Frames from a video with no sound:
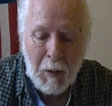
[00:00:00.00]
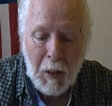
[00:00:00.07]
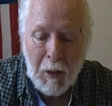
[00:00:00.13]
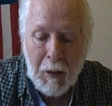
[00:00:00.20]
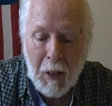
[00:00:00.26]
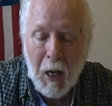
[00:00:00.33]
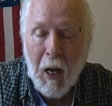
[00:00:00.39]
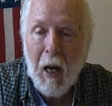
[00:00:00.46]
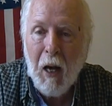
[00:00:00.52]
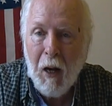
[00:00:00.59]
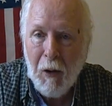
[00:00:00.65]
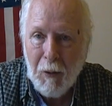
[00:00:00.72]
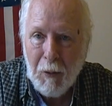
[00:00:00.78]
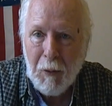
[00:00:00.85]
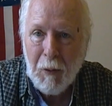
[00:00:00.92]
And
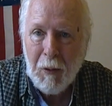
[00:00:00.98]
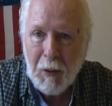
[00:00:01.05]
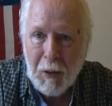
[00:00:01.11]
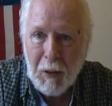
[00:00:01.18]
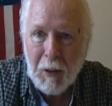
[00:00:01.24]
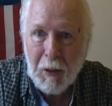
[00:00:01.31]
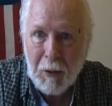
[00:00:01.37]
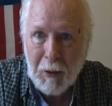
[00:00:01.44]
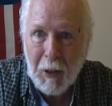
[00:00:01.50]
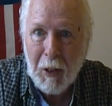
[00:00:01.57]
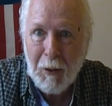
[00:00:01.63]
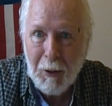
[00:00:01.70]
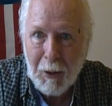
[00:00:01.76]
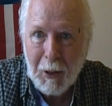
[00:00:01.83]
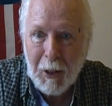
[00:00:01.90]
now
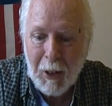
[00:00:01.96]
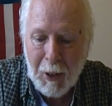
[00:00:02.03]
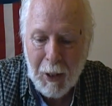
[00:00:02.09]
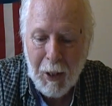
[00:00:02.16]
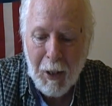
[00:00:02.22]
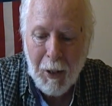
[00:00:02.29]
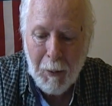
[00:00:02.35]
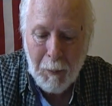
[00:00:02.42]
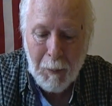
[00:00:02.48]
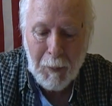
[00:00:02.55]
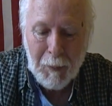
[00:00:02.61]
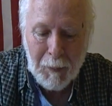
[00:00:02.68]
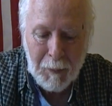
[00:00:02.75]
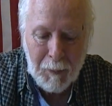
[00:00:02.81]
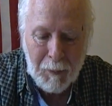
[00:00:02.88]
they're looking at him.
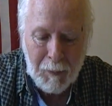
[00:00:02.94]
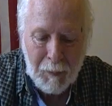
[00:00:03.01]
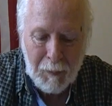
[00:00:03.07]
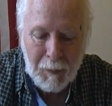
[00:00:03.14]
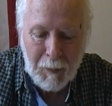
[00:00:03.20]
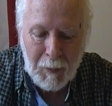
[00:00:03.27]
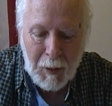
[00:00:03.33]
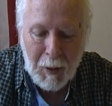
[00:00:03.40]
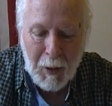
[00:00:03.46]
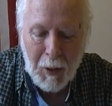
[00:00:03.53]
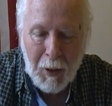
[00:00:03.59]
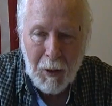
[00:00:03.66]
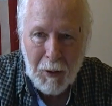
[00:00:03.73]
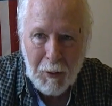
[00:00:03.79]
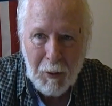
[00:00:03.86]

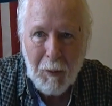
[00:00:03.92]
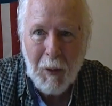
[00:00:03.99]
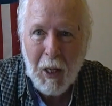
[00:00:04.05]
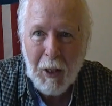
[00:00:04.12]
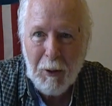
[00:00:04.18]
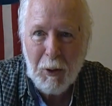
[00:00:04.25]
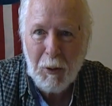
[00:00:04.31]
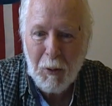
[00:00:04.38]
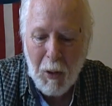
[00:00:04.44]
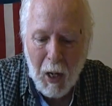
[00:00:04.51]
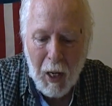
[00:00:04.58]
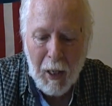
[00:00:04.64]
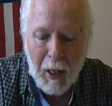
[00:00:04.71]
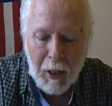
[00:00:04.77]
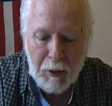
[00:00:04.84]
So nice
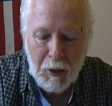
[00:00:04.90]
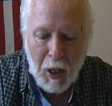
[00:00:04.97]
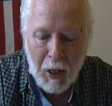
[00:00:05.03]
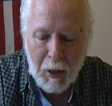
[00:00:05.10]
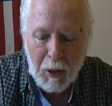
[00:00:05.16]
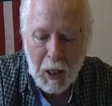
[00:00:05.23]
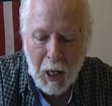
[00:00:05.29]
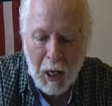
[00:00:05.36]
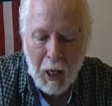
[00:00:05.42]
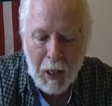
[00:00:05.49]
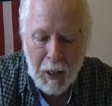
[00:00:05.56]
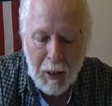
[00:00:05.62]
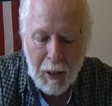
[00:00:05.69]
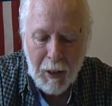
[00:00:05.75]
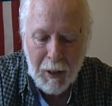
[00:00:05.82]
try,
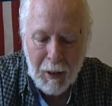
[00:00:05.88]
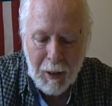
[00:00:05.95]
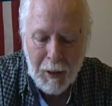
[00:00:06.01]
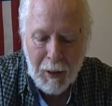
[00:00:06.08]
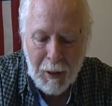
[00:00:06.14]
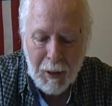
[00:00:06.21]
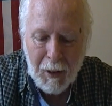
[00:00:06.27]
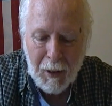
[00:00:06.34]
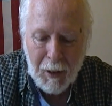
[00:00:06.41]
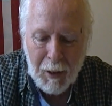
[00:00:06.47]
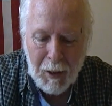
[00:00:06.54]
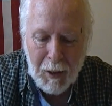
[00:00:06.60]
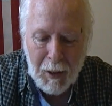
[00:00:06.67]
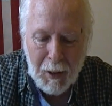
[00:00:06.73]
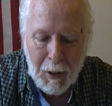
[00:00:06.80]
Exileguy.
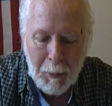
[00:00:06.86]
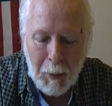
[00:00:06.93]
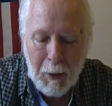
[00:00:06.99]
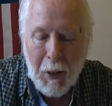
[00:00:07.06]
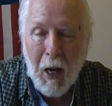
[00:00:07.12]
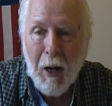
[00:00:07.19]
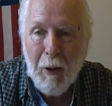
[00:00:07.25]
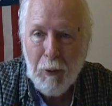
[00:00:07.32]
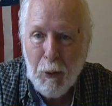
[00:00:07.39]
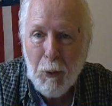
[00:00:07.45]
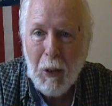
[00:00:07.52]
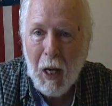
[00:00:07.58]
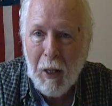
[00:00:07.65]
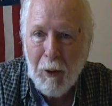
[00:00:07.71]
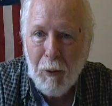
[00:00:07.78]
But now you
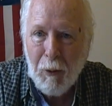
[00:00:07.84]
not